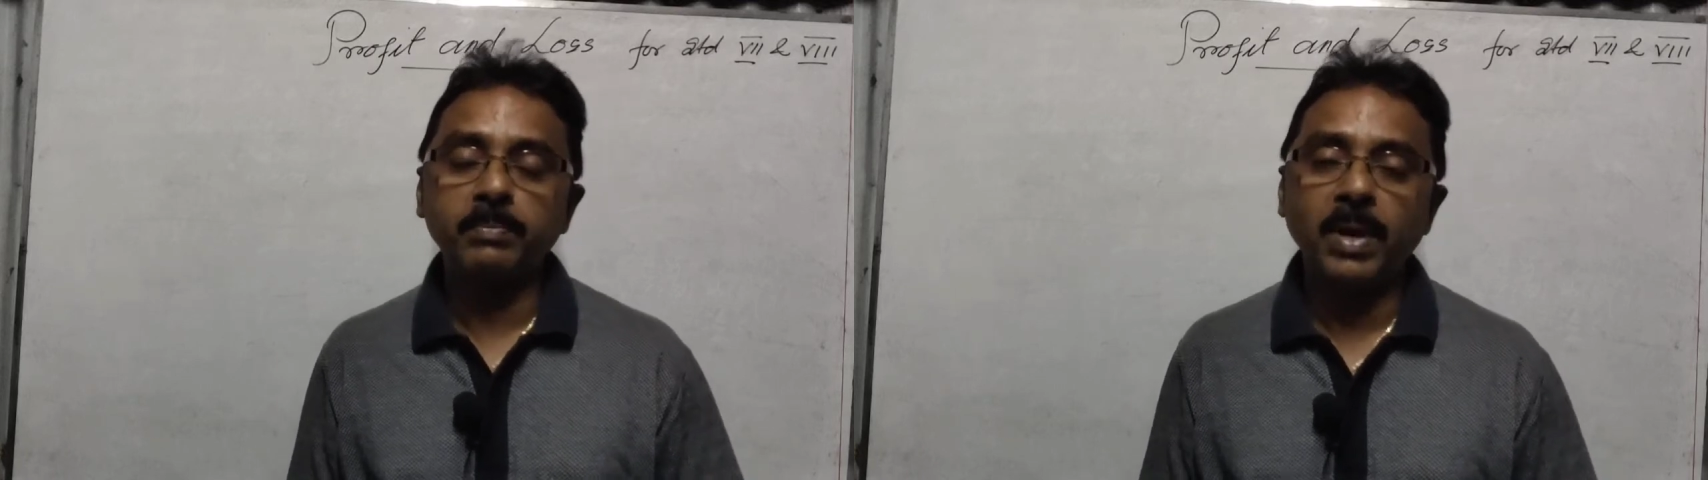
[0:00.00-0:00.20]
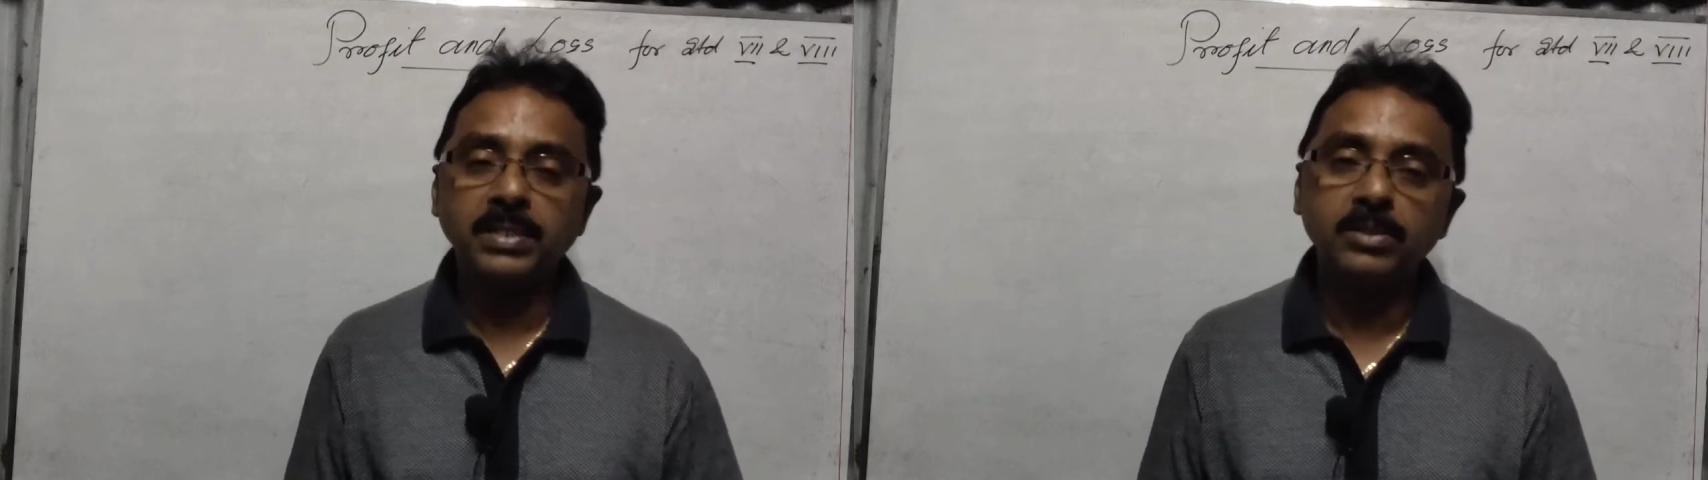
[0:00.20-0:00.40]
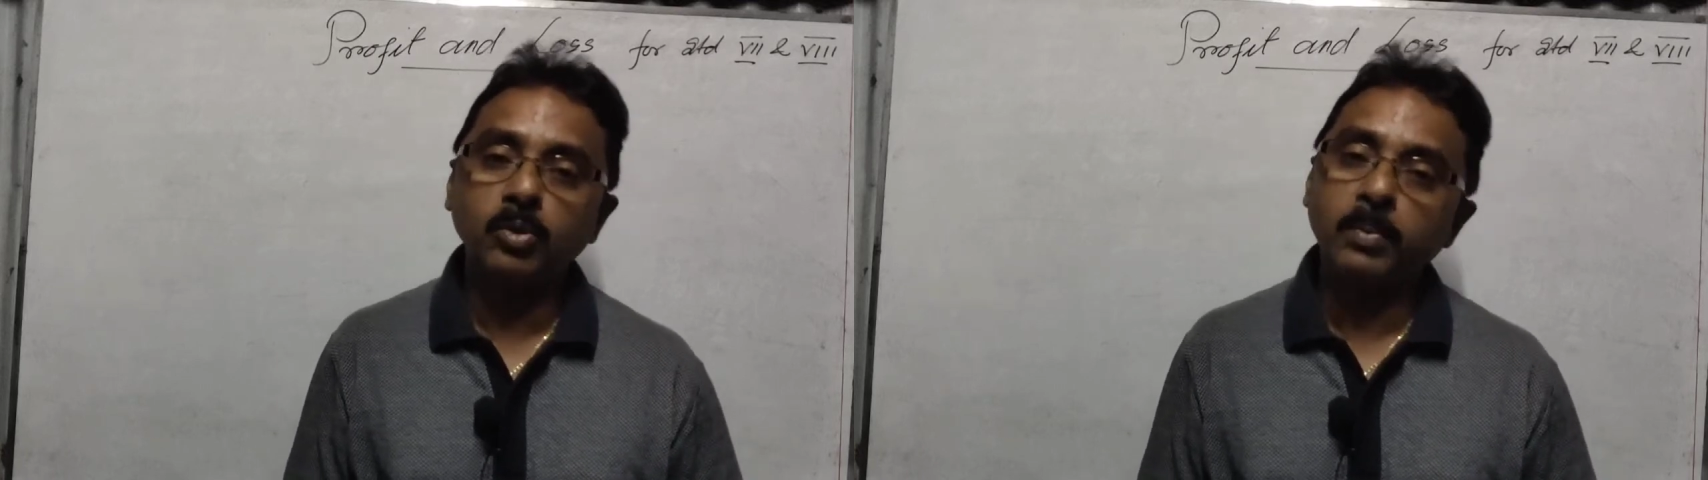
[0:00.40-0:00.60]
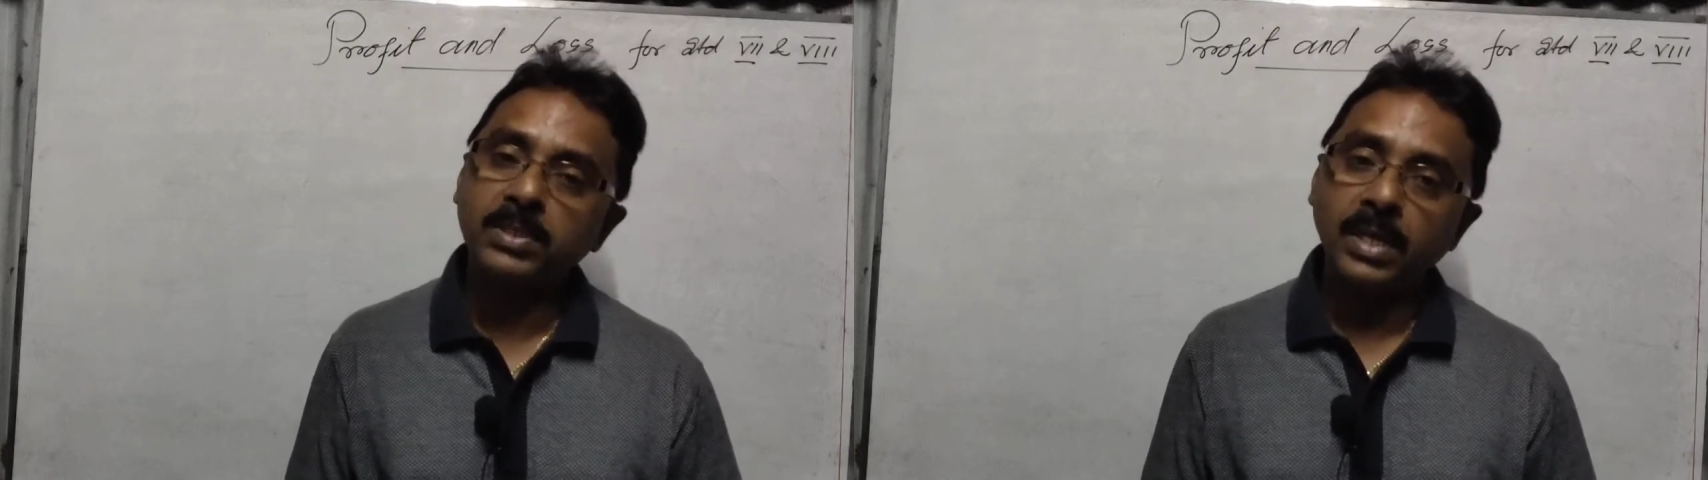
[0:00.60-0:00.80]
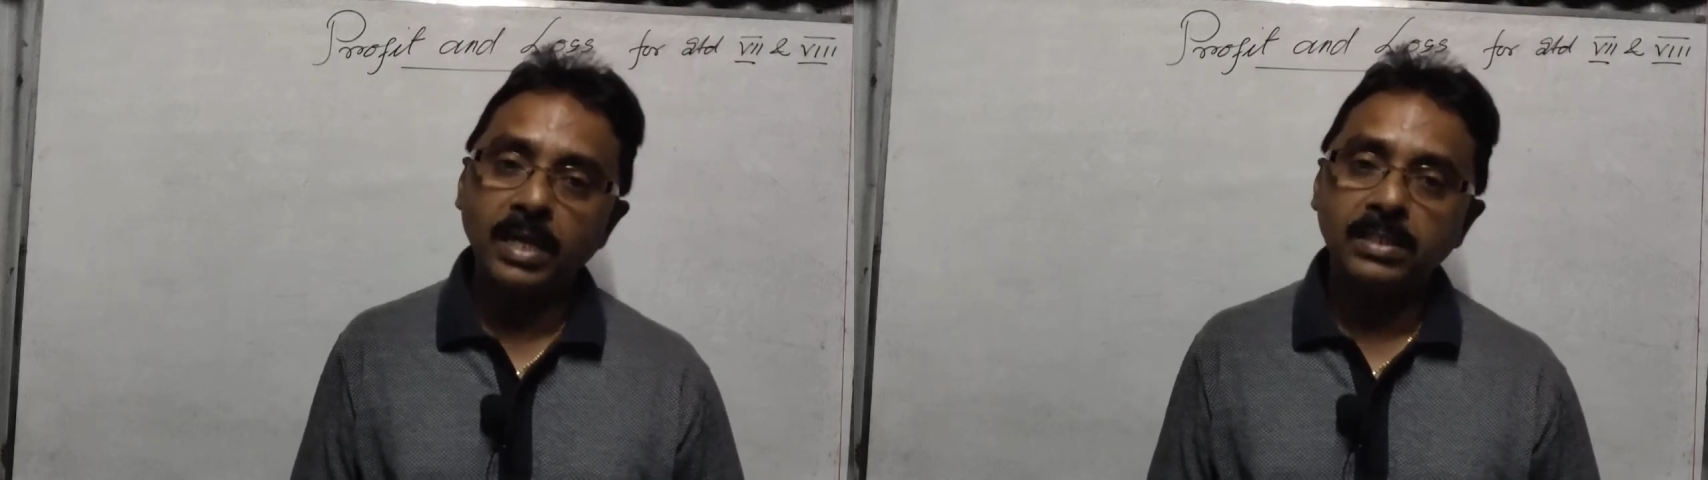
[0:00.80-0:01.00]
price is
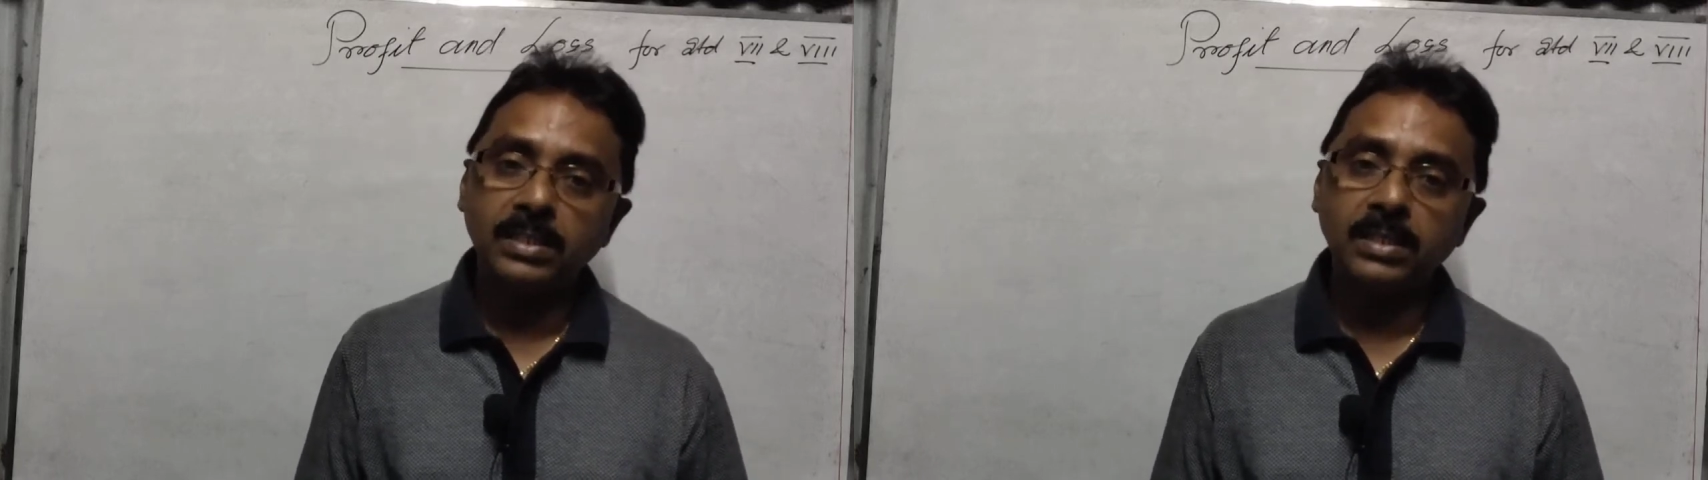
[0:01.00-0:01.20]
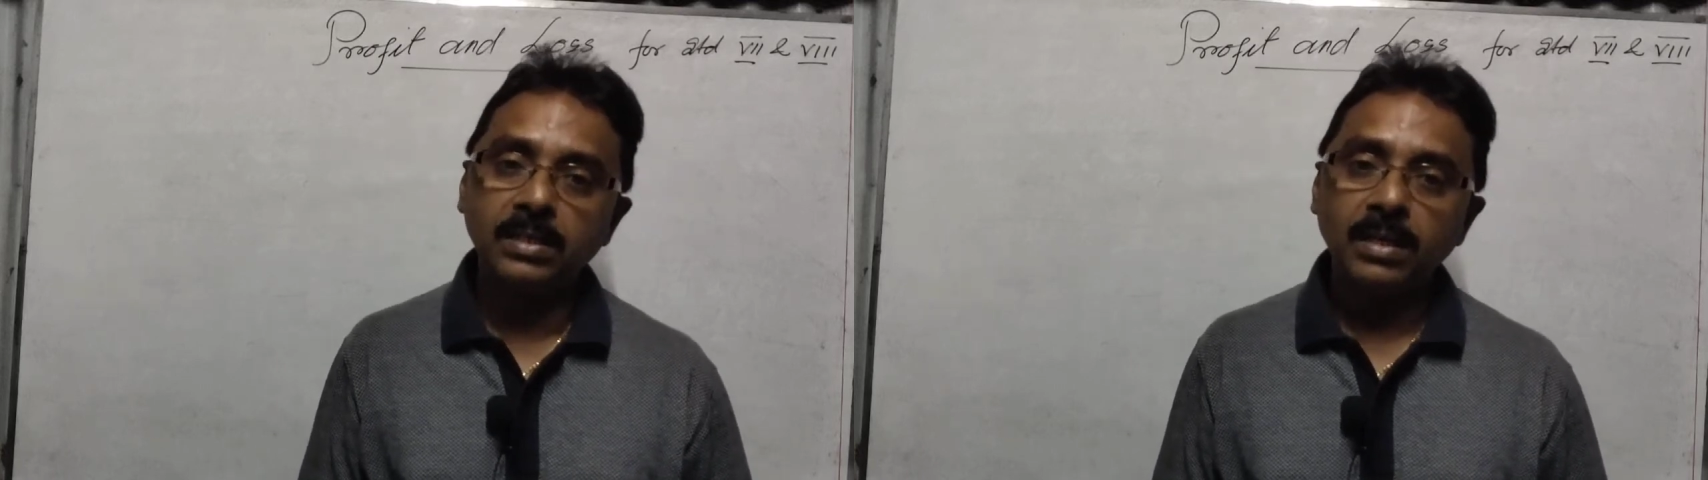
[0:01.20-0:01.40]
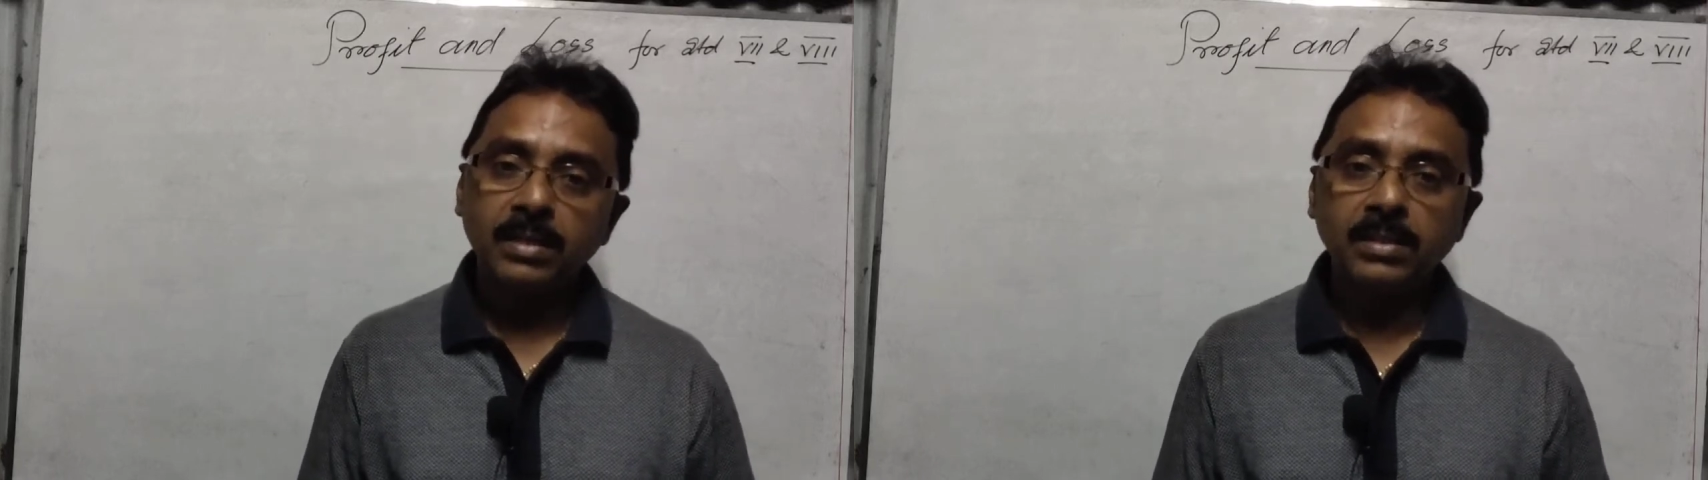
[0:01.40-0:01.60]
rupees 80,